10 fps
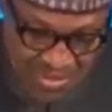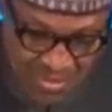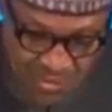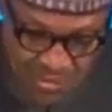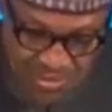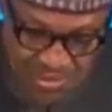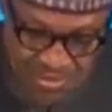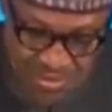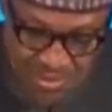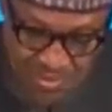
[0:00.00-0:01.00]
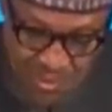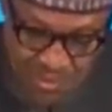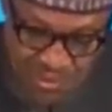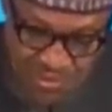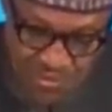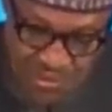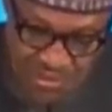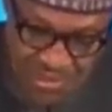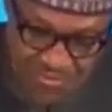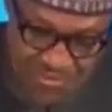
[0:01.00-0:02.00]
to lead to
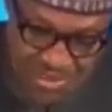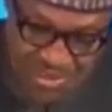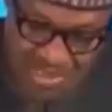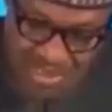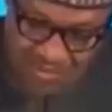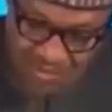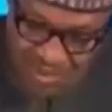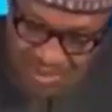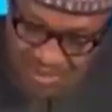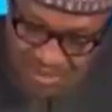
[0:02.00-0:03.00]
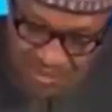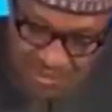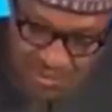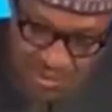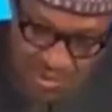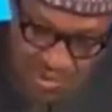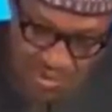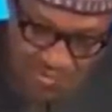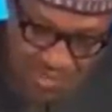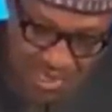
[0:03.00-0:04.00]
179 million tons
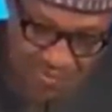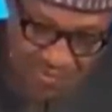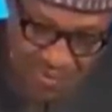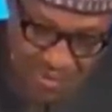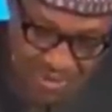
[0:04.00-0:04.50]
of carbon